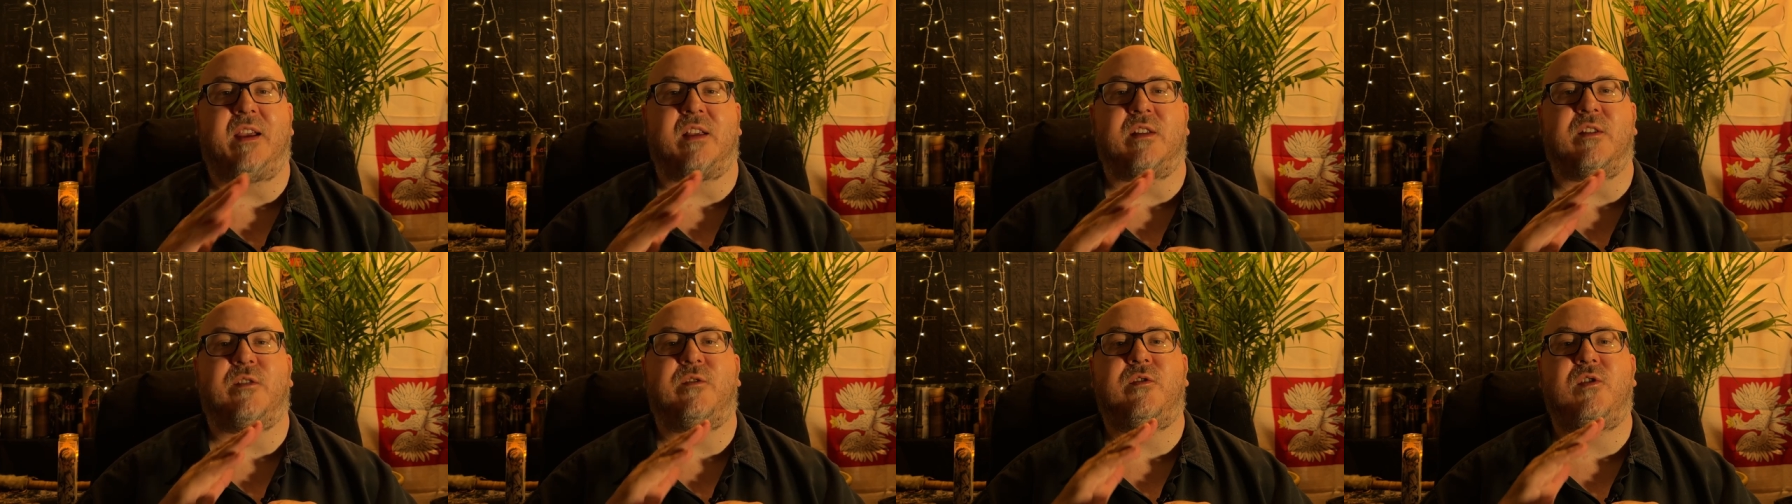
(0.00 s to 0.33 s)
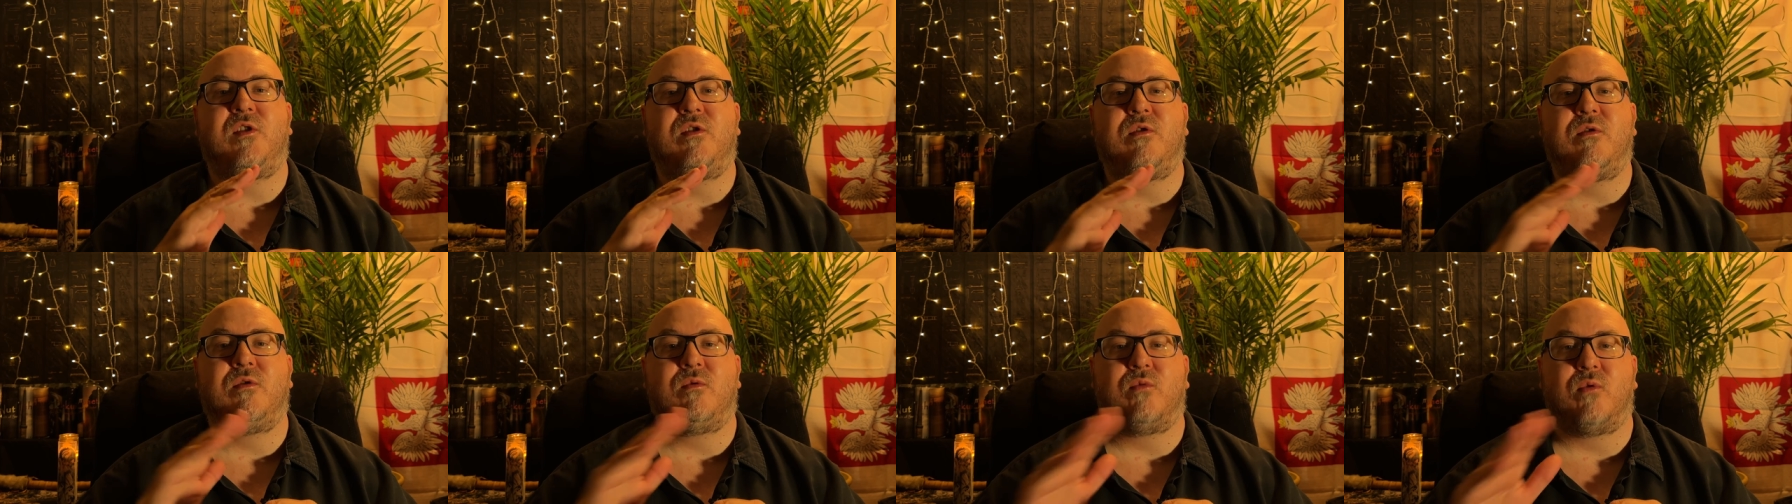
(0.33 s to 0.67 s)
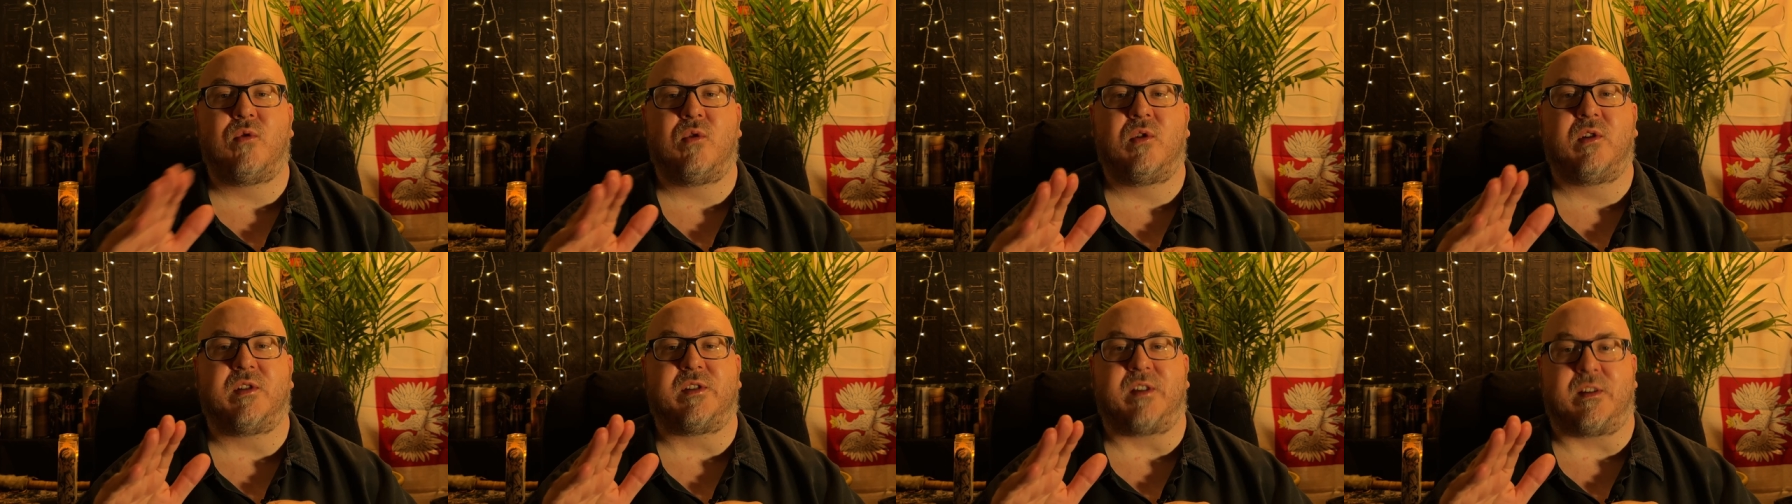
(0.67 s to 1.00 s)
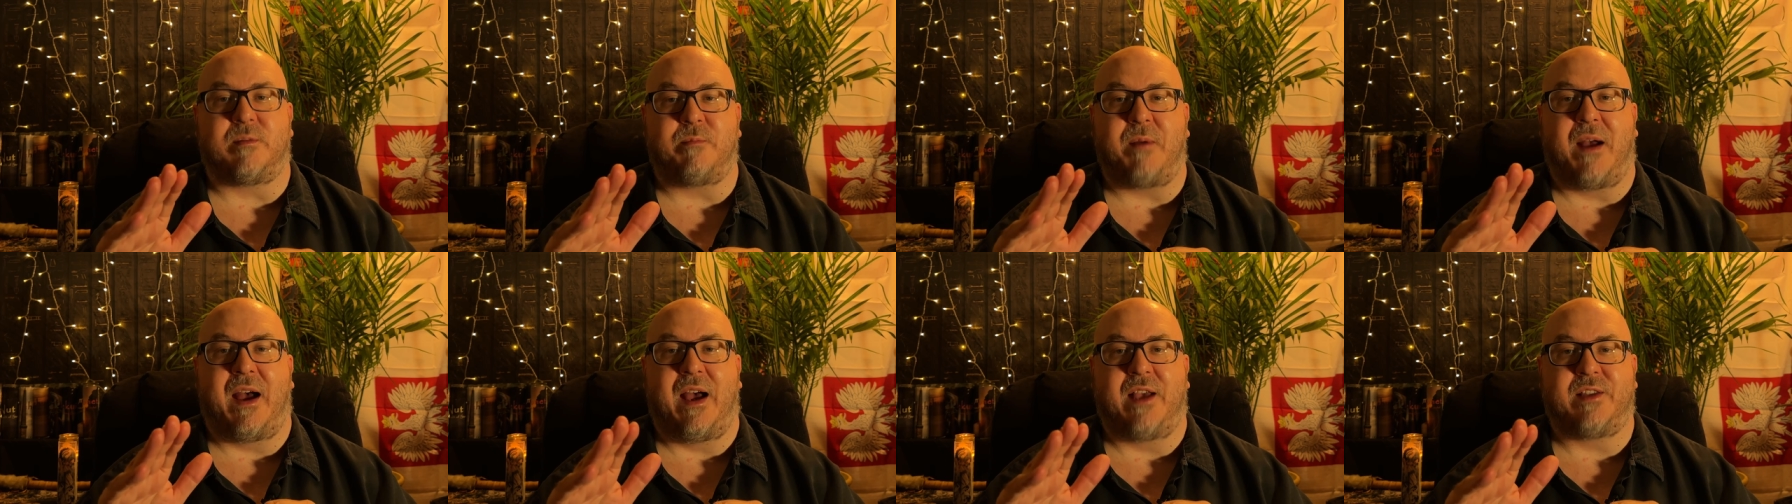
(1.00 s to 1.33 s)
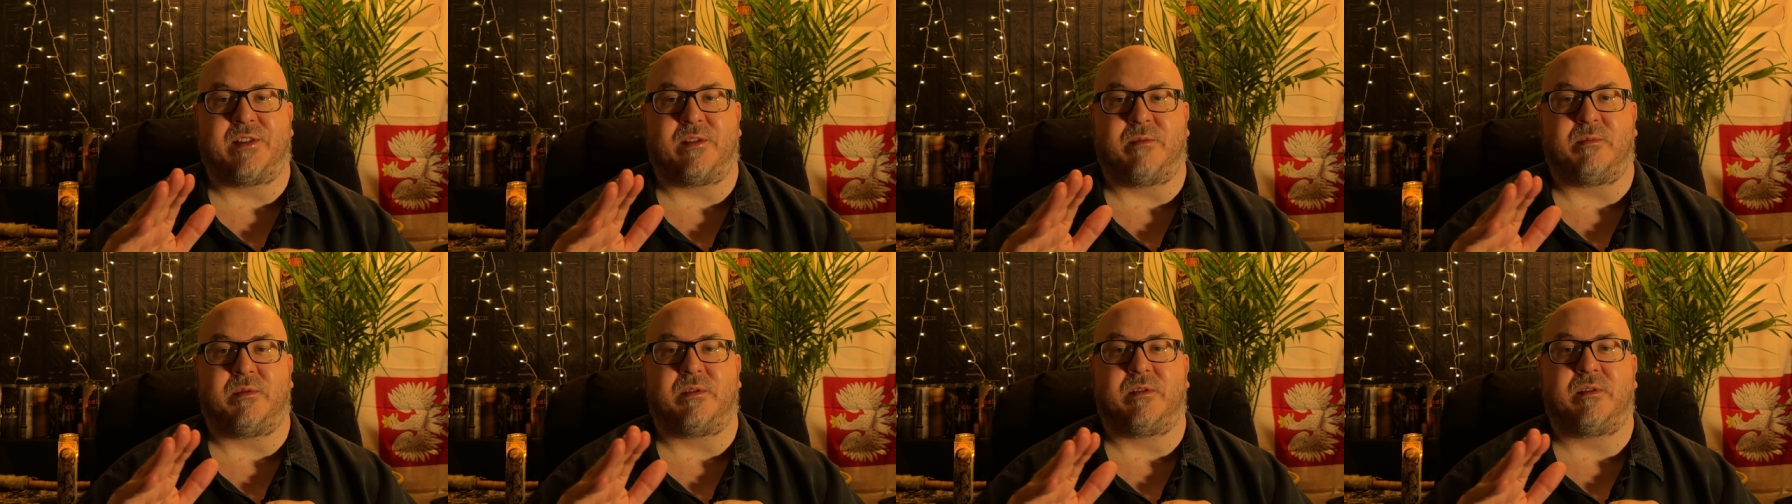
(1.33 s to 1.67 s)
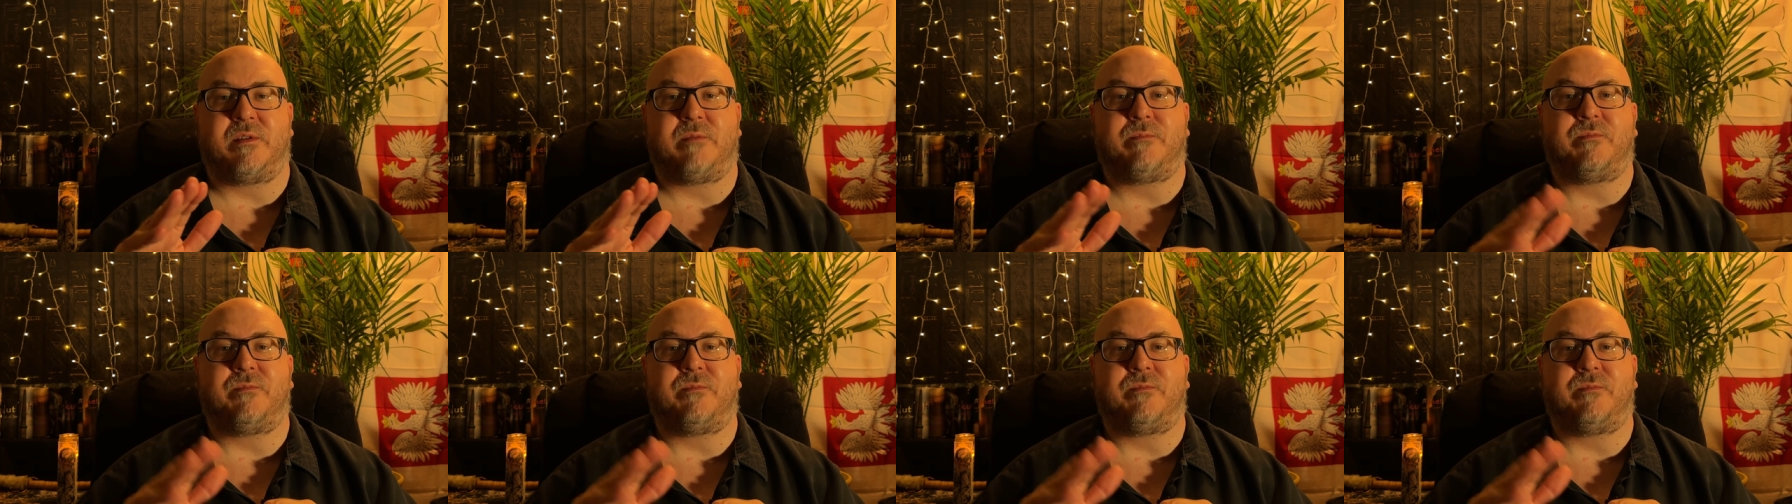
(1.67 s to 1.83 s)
as few rules as possible.